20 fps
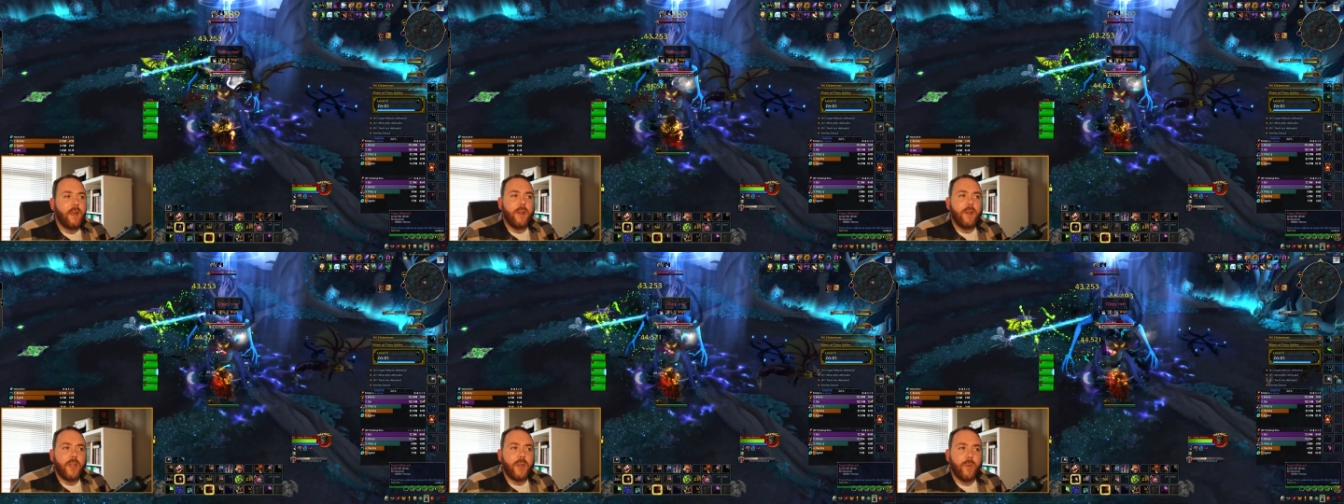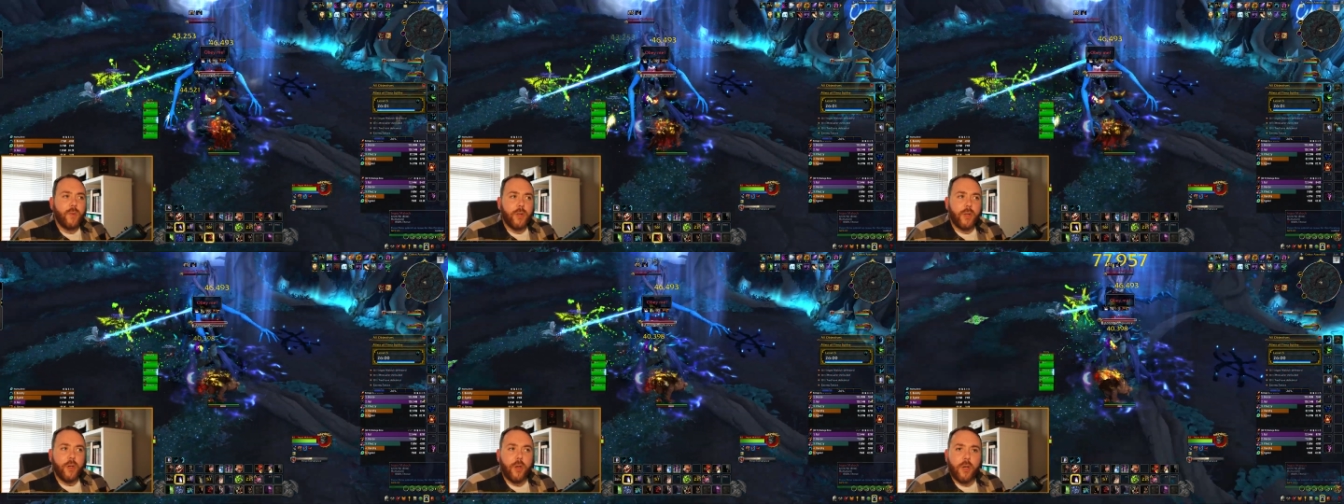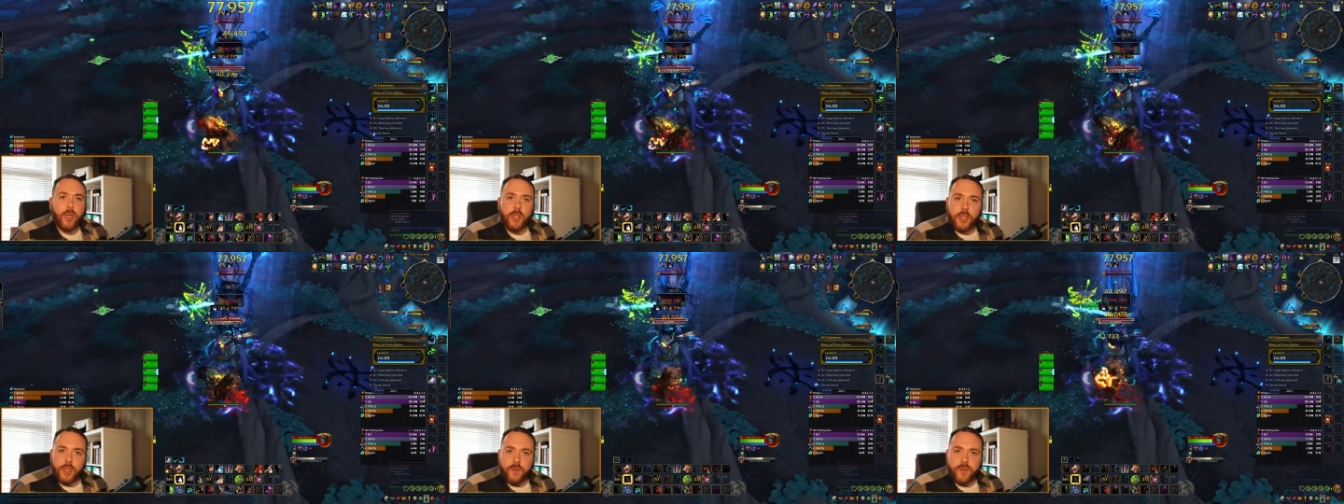You want to go
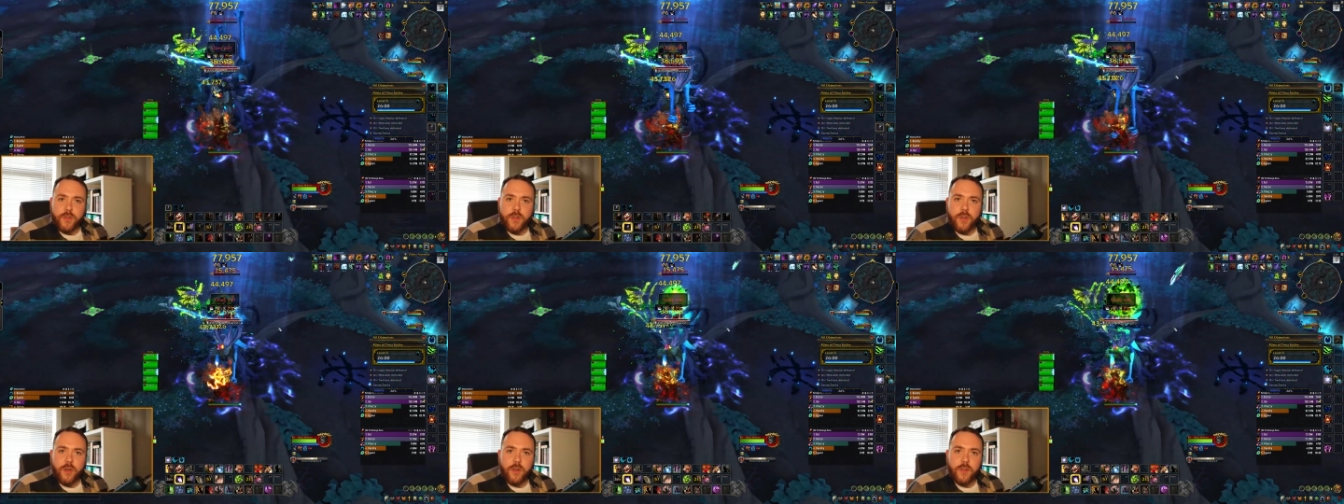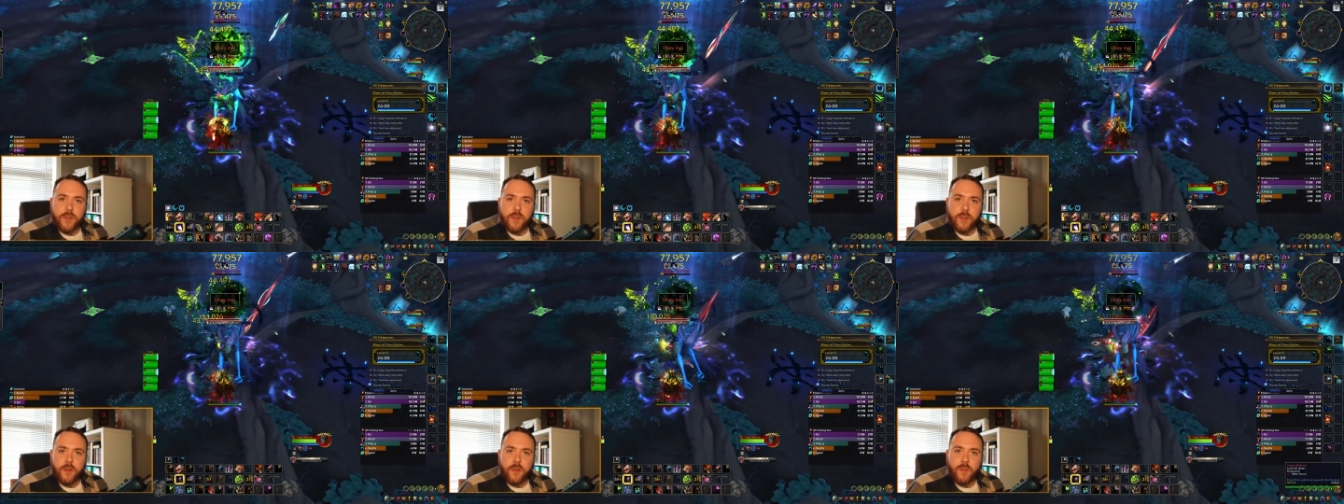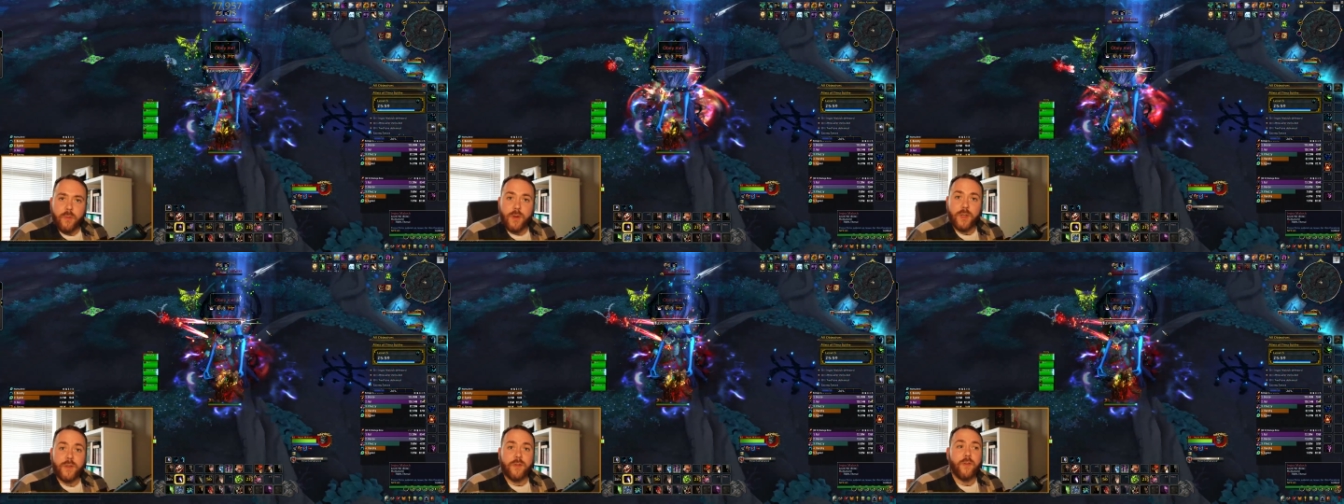at Loon's Chosen,
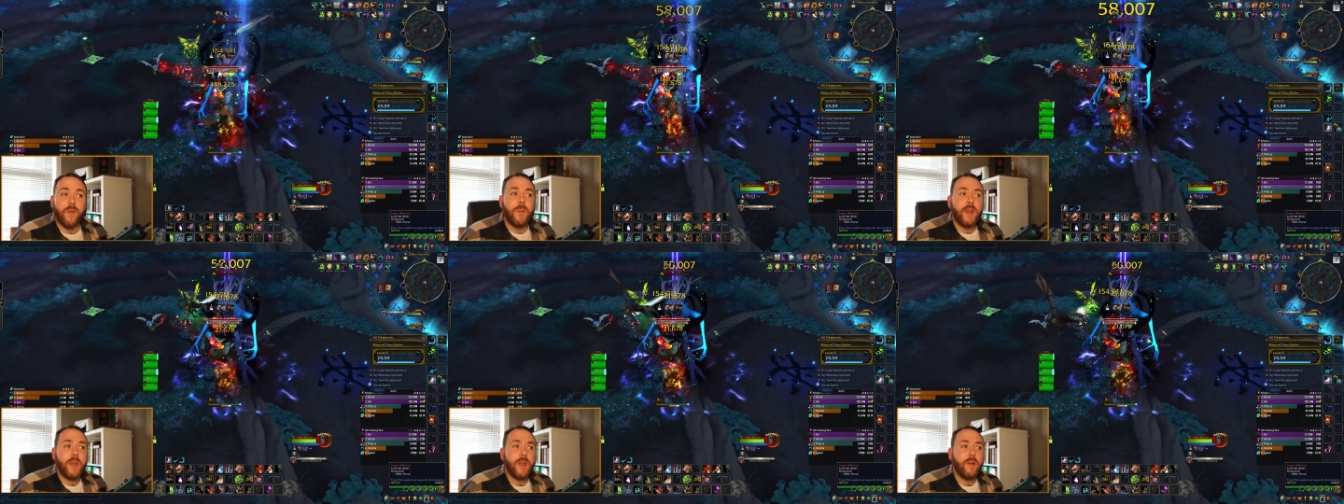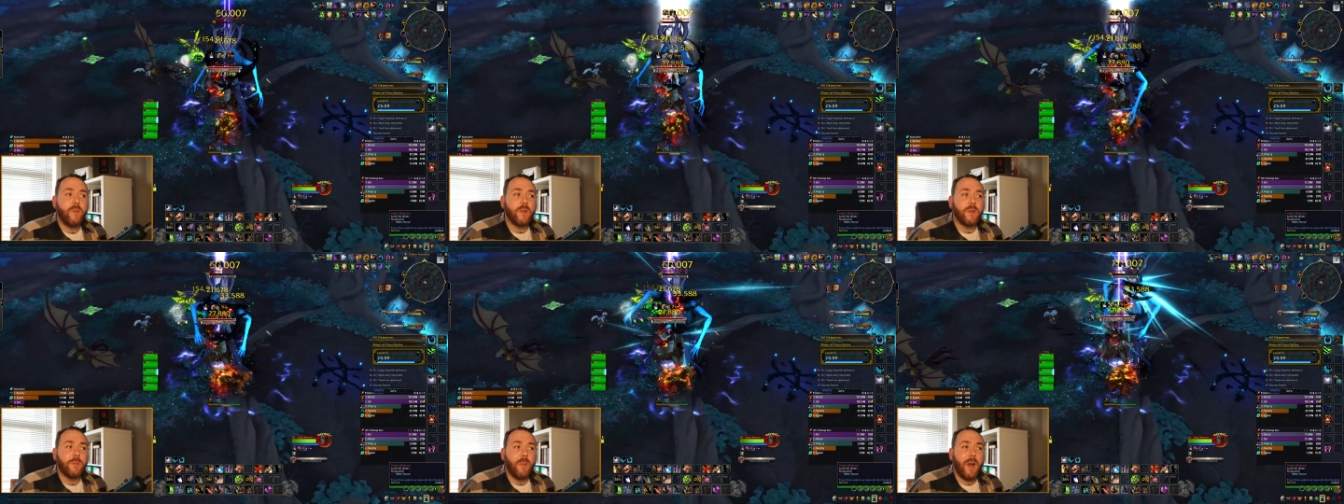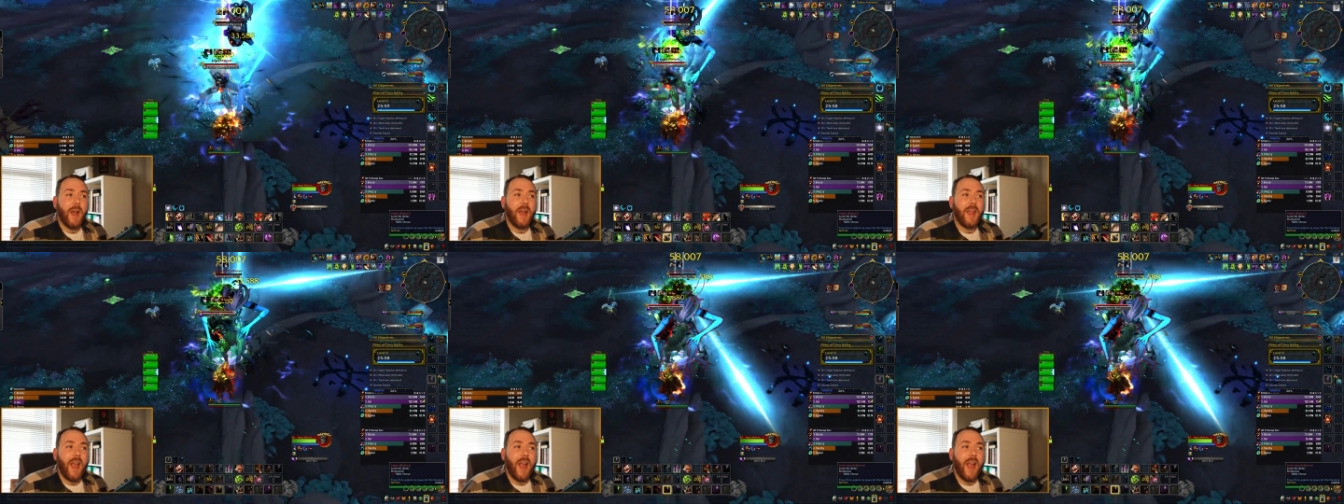which for me was my